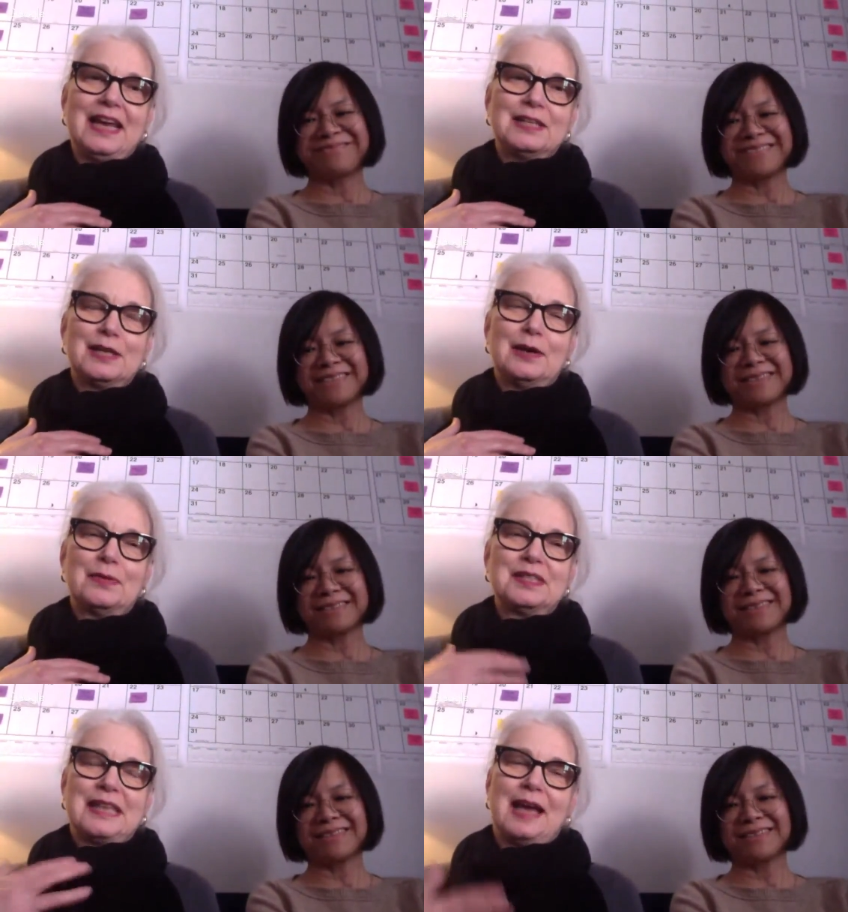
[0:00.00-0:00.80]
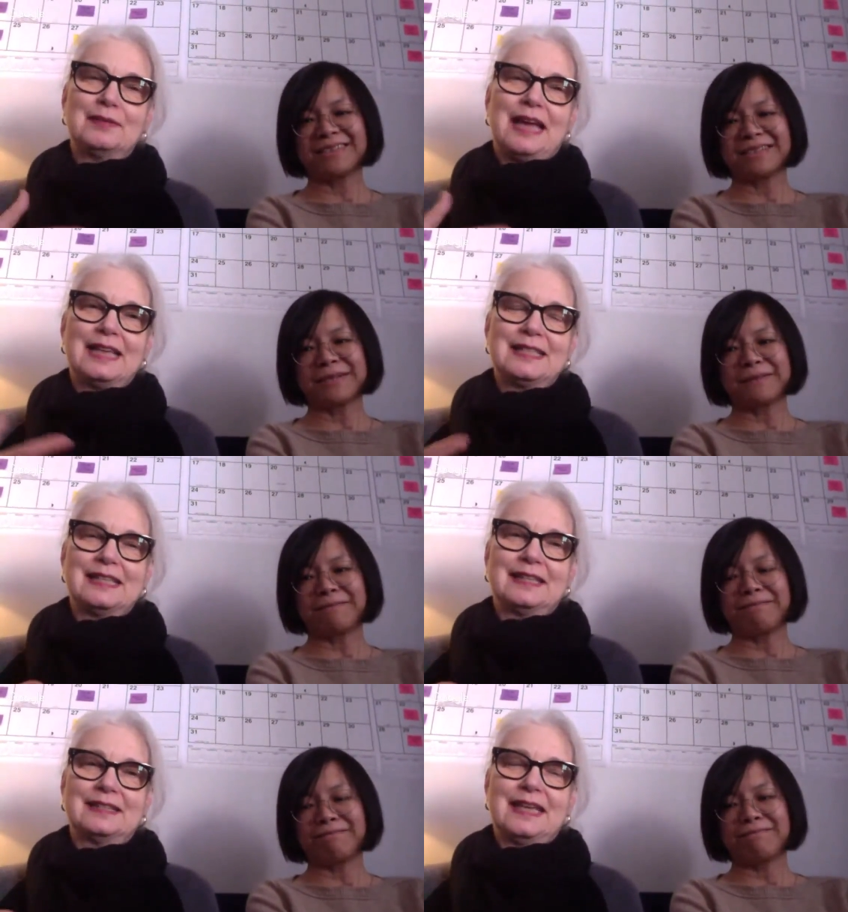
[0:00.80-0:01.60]
Speaker 1: So the sound has
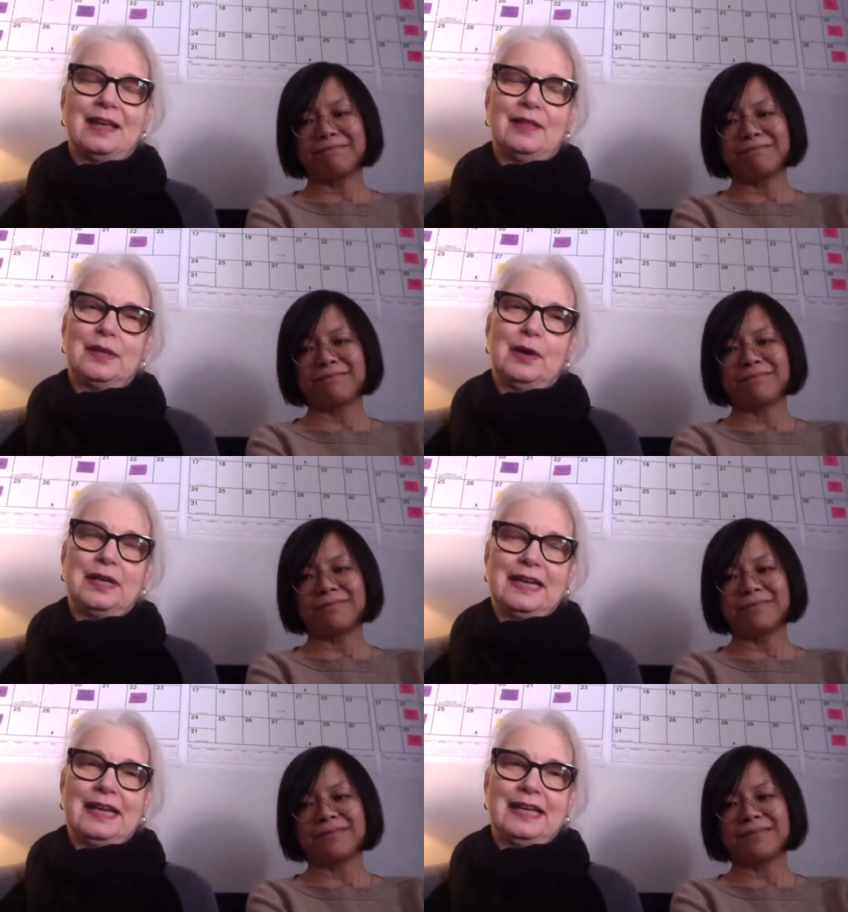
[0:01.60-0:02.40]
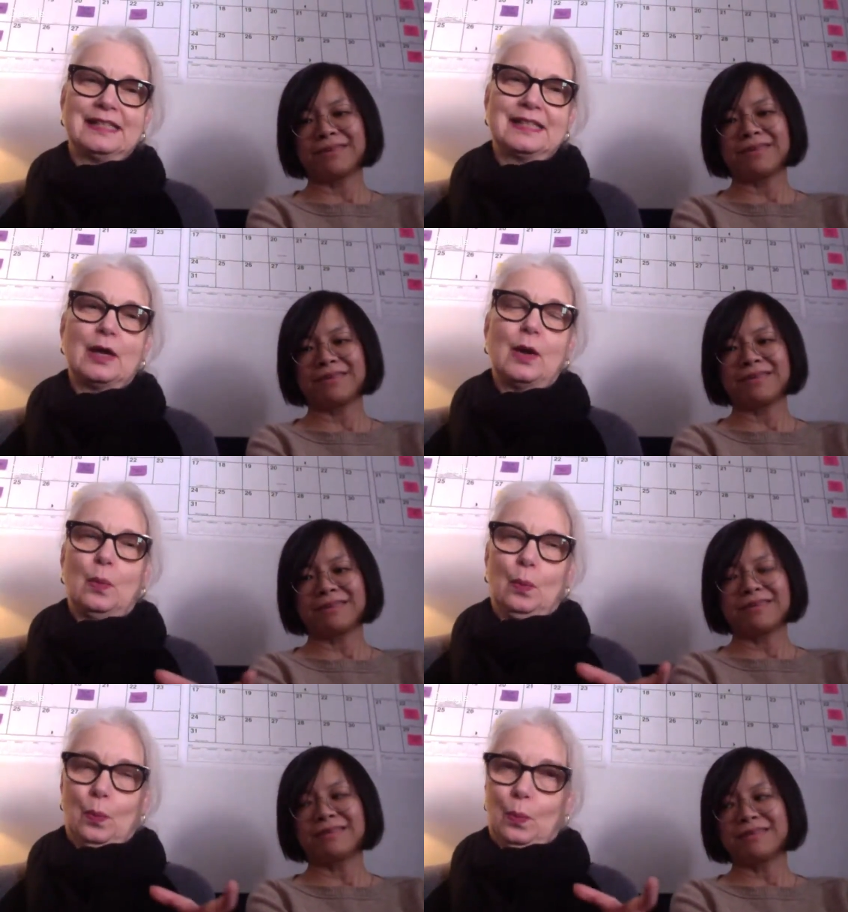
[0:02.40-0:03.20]
to tell the audience
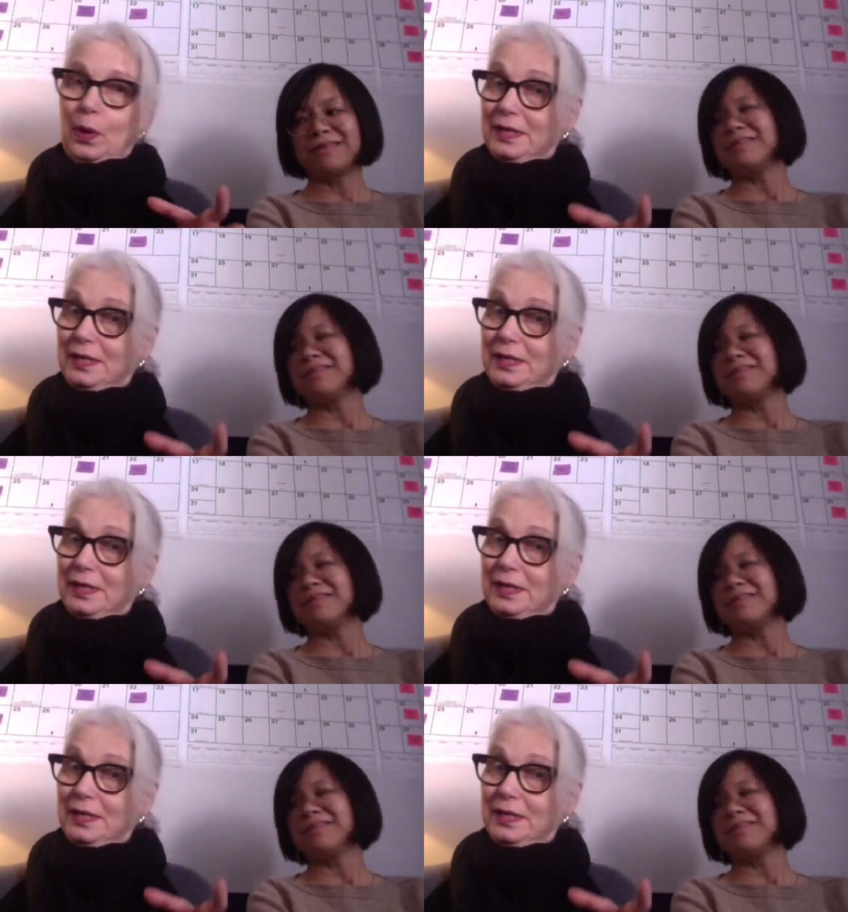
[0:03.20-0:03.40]
what's